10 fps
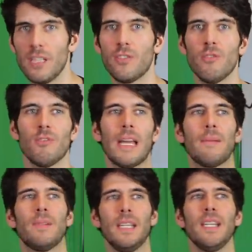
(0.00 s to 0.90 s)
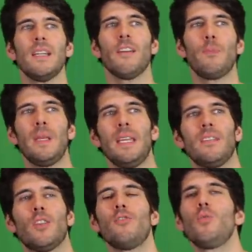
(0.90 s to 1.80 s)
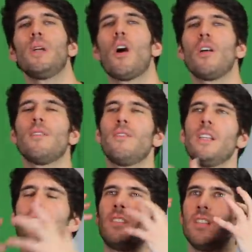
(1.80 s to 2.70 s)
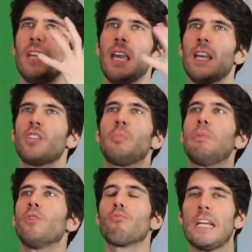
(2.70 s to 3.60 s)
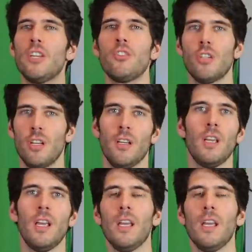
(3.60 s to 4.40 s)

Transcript: these two types, the ENFPs, they're doing all of this exploration,